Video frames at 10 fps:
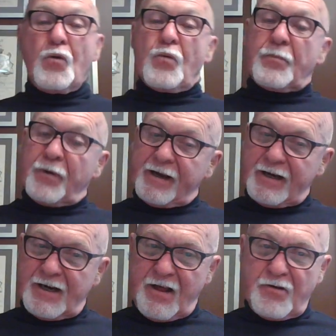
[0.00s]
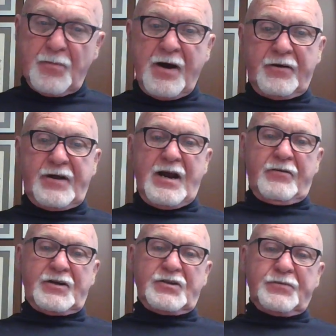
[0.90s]
We bring in another minor
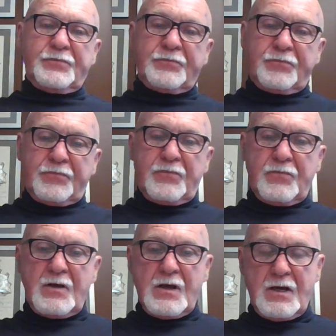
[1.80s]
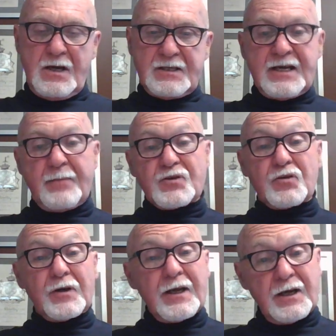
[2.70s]
character. His name is
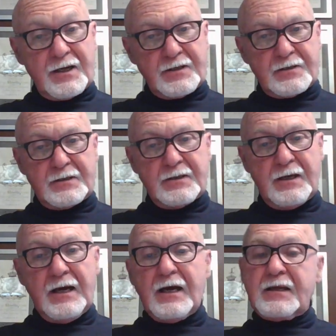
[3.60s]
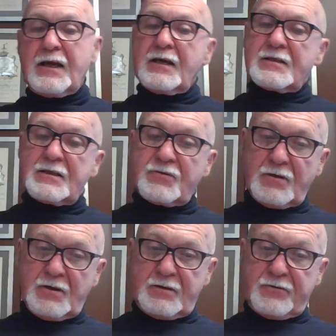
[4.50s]
Cornelius, and he is the
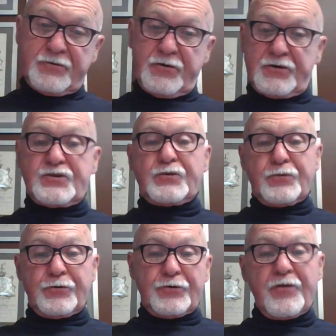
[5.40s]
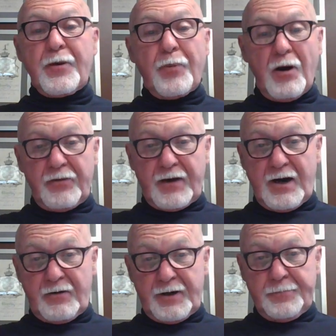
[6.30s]
drugstore owner, the
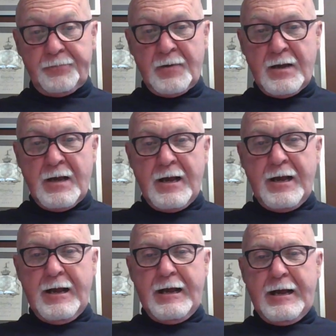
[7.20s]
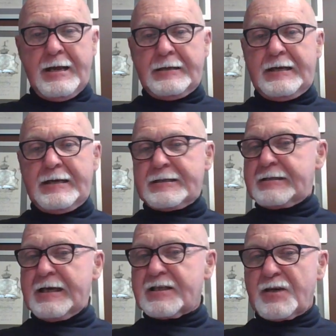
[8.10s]
apothecary. And he
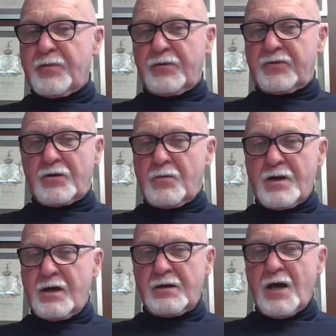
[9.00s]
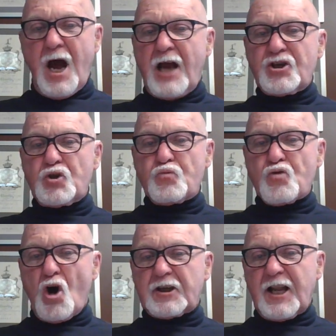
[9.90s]
says about the queen, I do
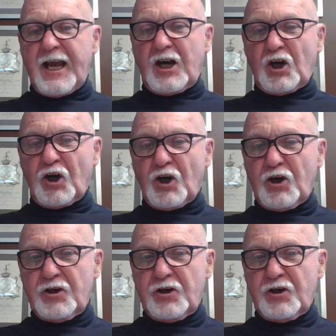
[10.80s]
not like her.